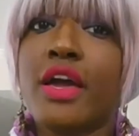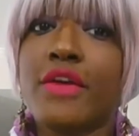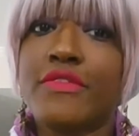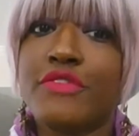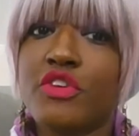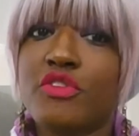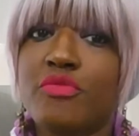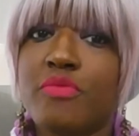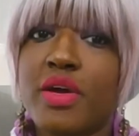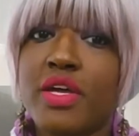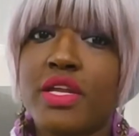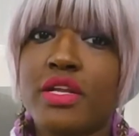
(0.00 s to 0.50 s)

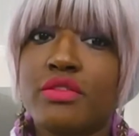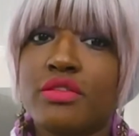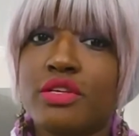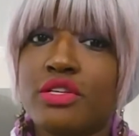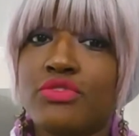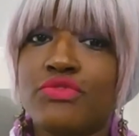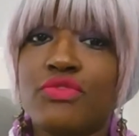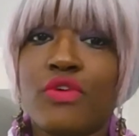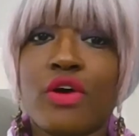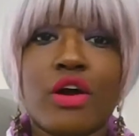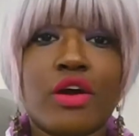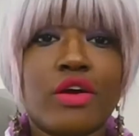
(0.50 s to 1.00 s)
If you've made it
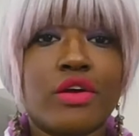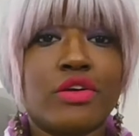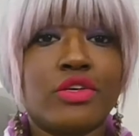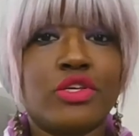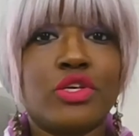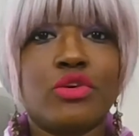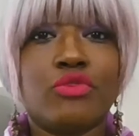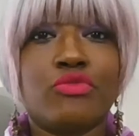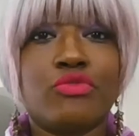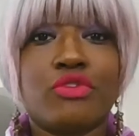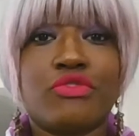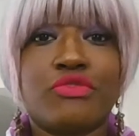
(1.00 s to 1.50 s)
this far,
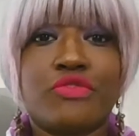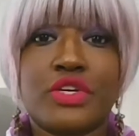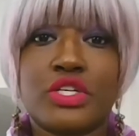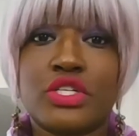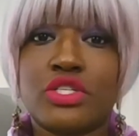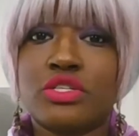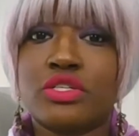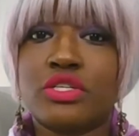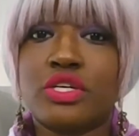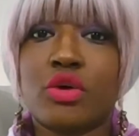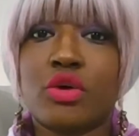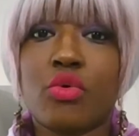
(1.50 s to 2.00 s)
you've
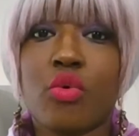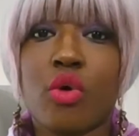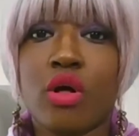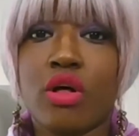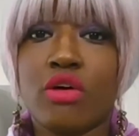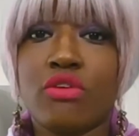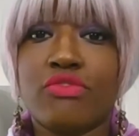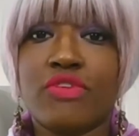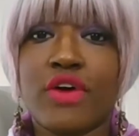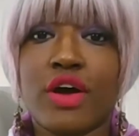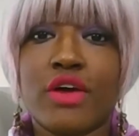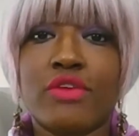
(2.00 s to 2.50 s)
officially
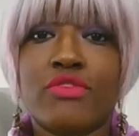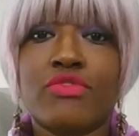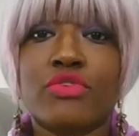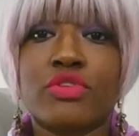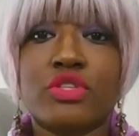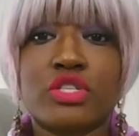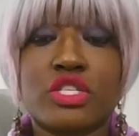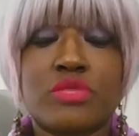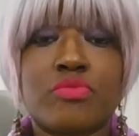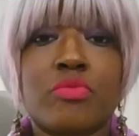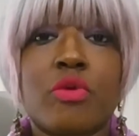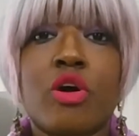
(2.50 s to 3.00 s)
qualified for
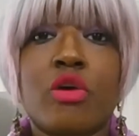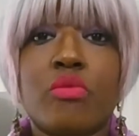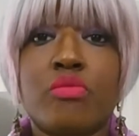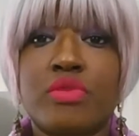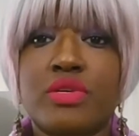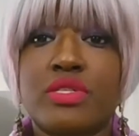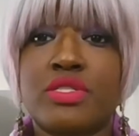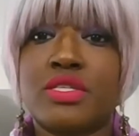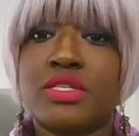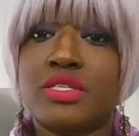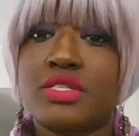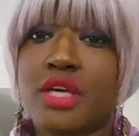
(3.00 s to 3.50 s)
the Small
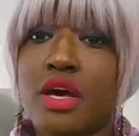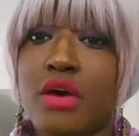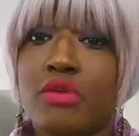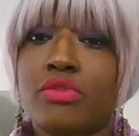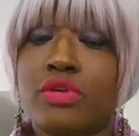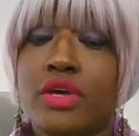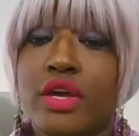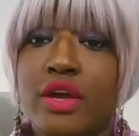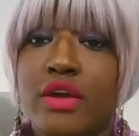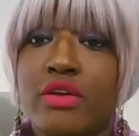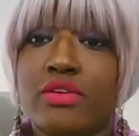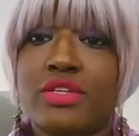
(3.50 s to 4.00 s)
Business
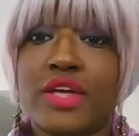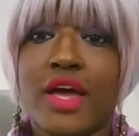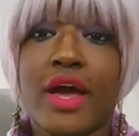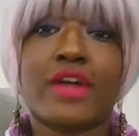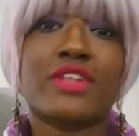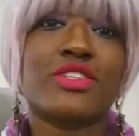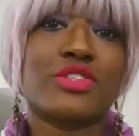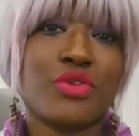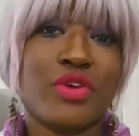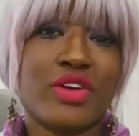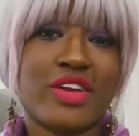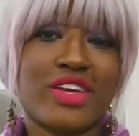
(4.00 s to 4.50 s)
Healthcare
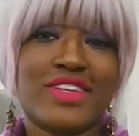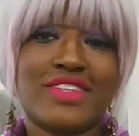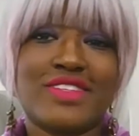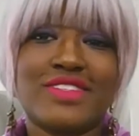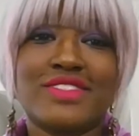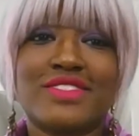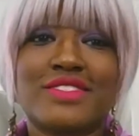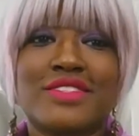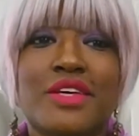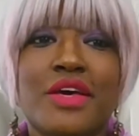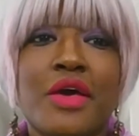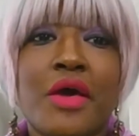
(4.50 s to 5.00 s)
Tax Credit.
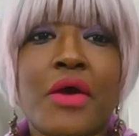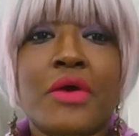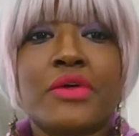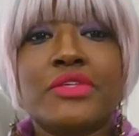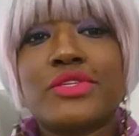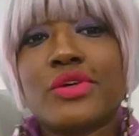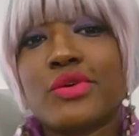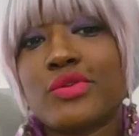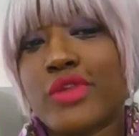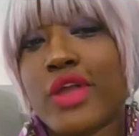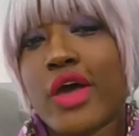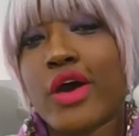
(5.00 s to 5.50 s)

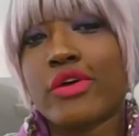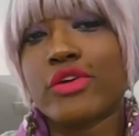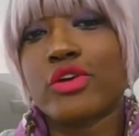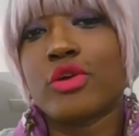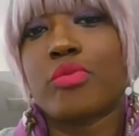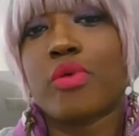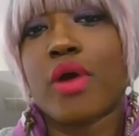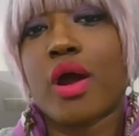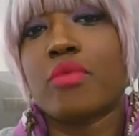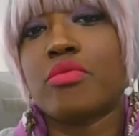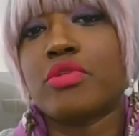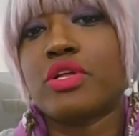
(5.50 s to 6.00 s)
So now you're
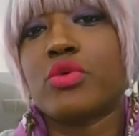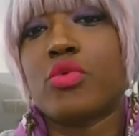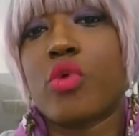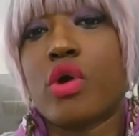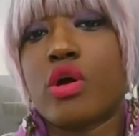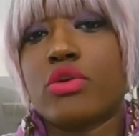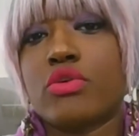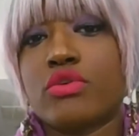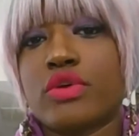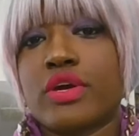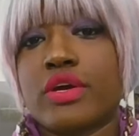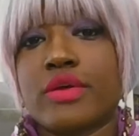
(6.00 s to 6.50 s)
probably
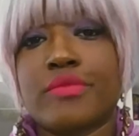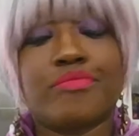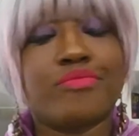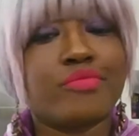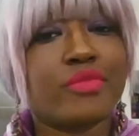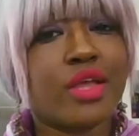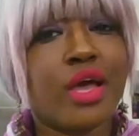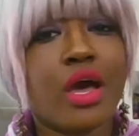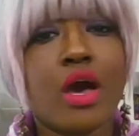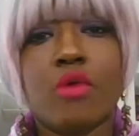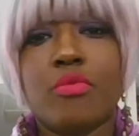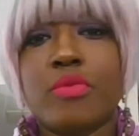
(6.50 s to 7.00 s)
wondering,
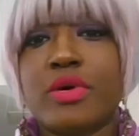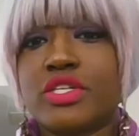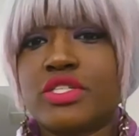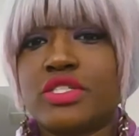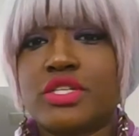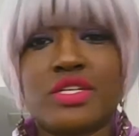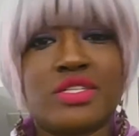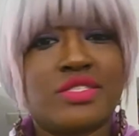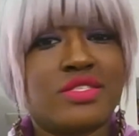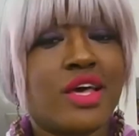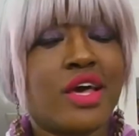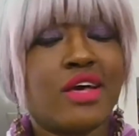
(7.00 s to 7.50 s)
how
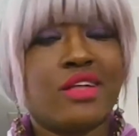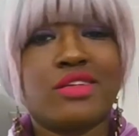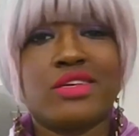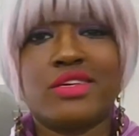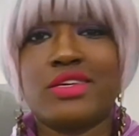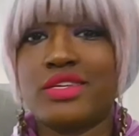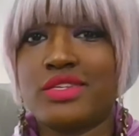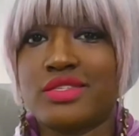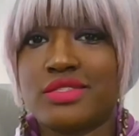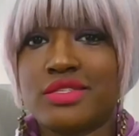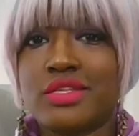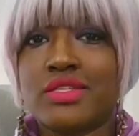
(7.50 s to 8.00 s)
much
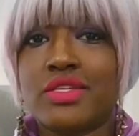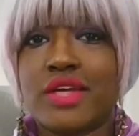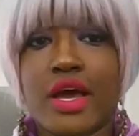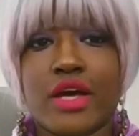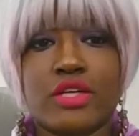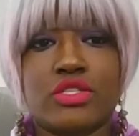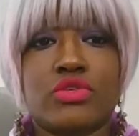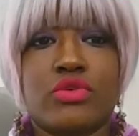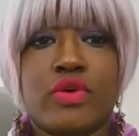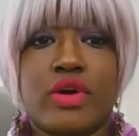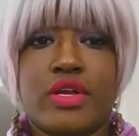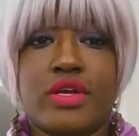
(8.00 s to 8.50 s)
exactly is the
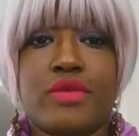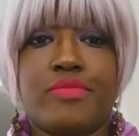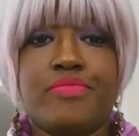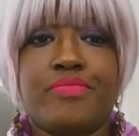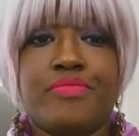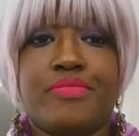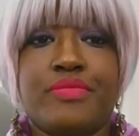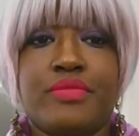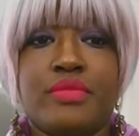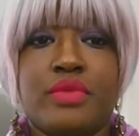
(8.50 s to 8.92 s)
tax credit?